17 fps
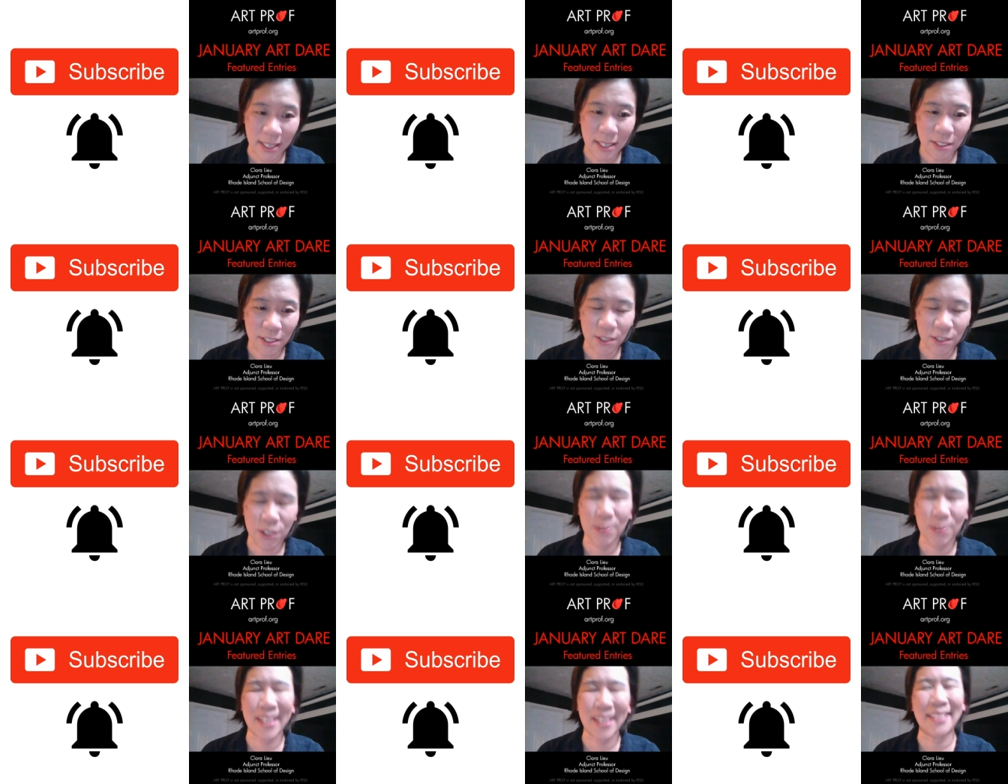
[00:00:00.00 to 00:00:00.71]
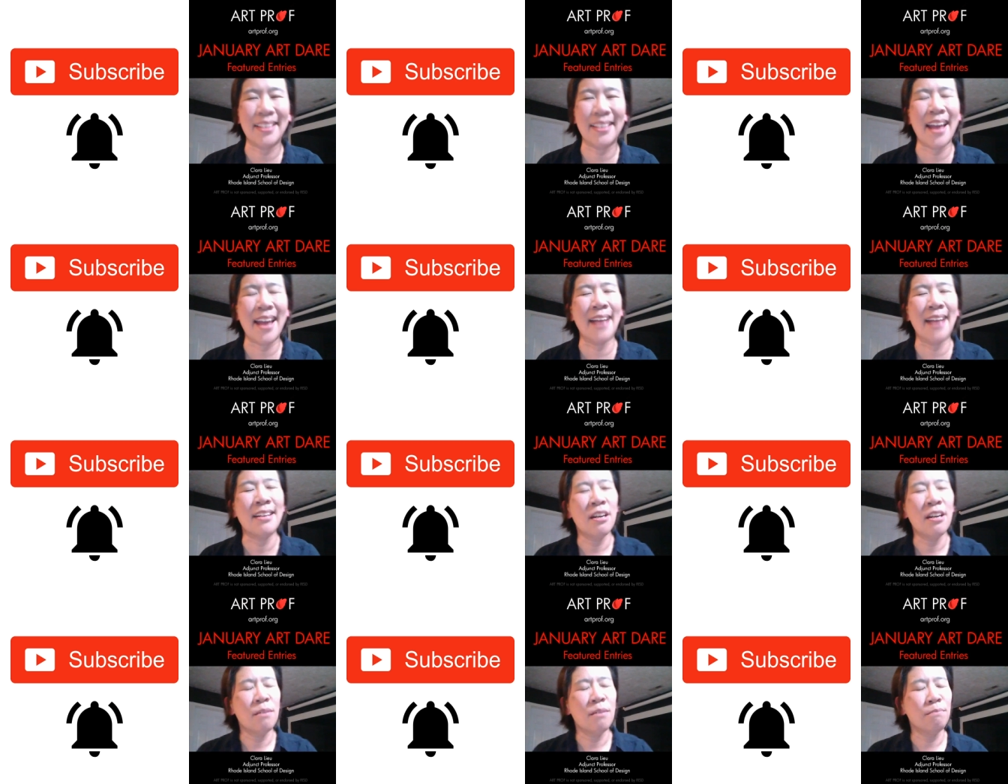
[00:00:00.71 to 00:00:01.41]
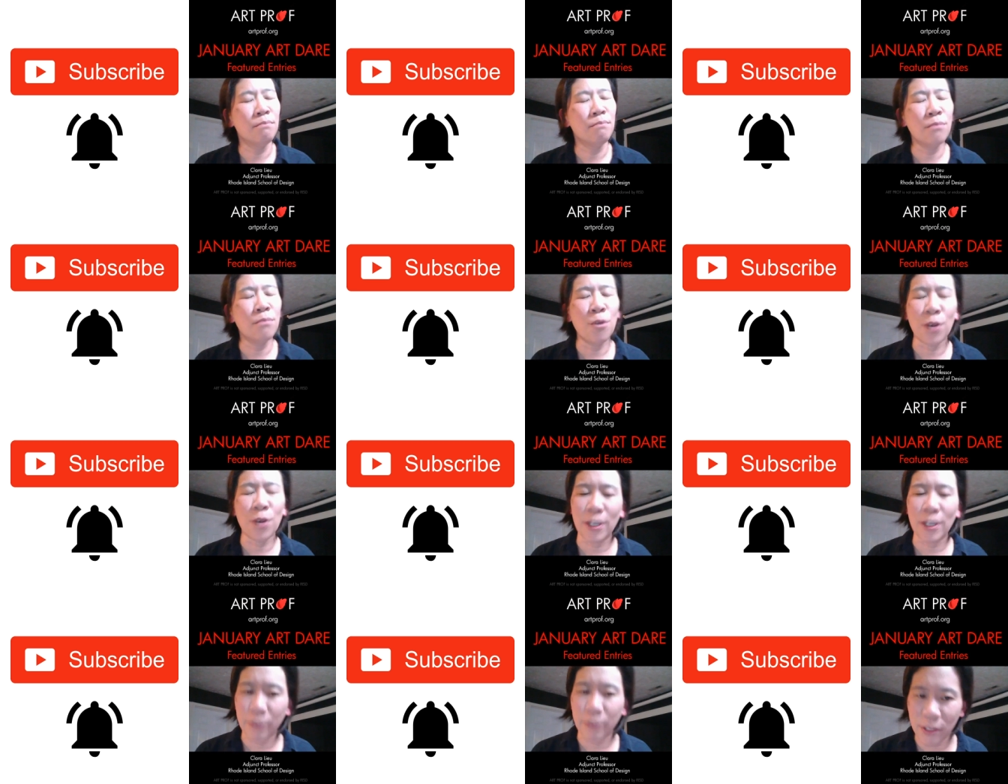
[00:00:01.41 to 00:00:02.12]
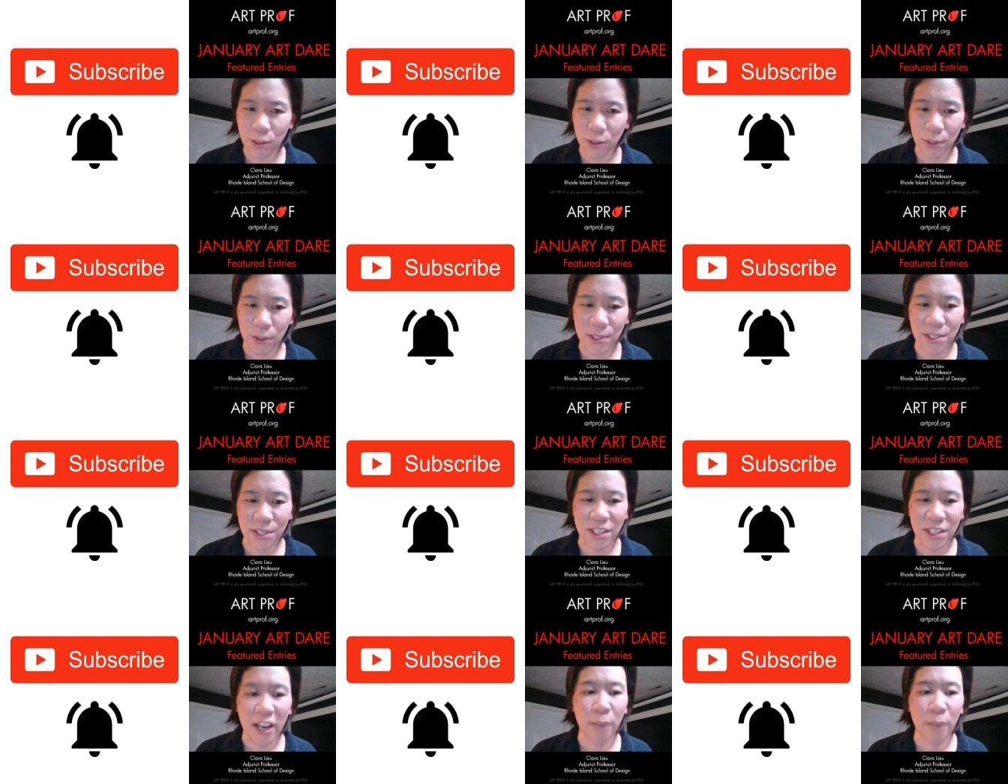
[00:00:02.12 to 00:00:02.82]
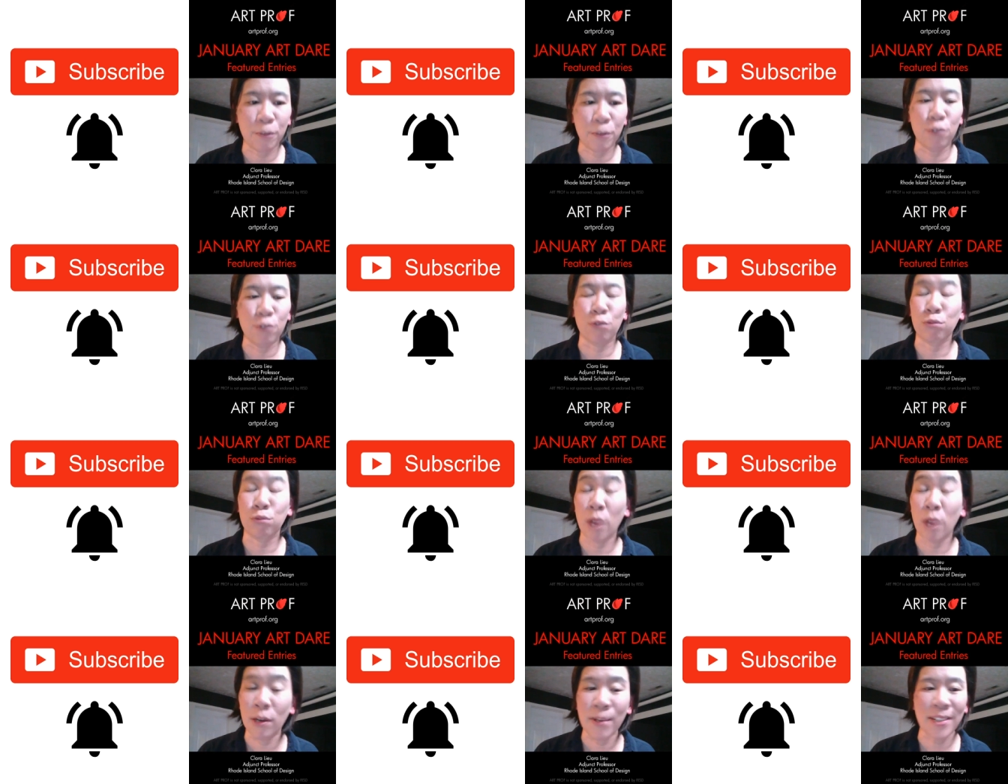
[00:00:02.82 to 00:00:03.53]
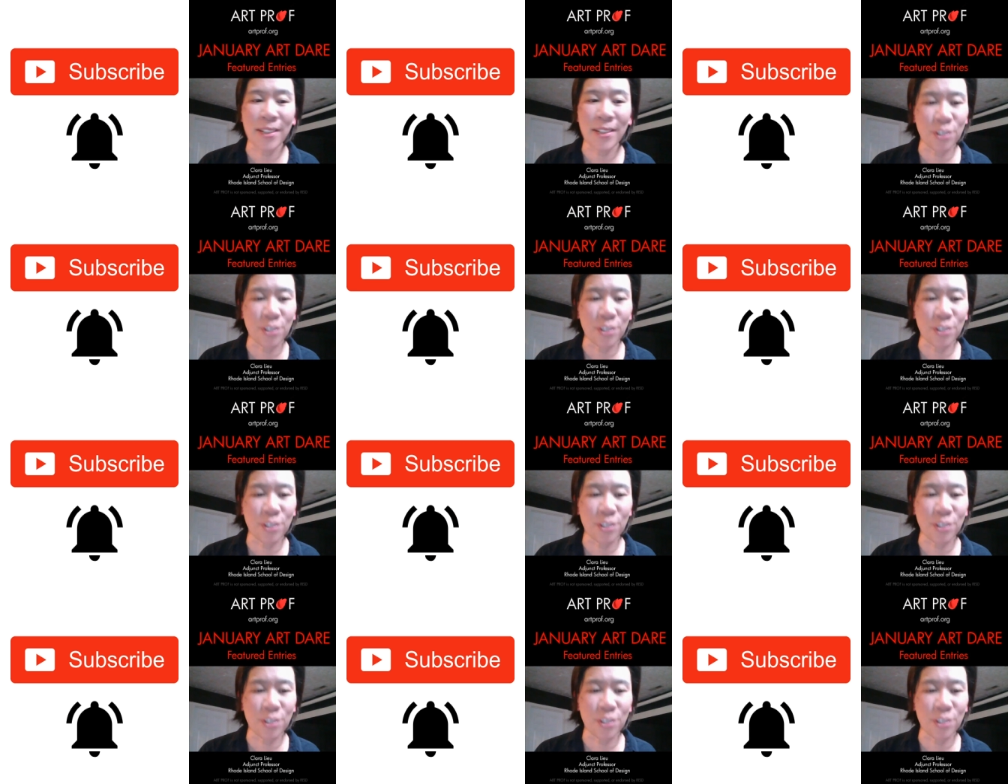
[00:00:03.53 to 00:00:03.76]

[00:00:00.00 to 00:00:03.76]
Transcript: so you can get more resources to help you grow as an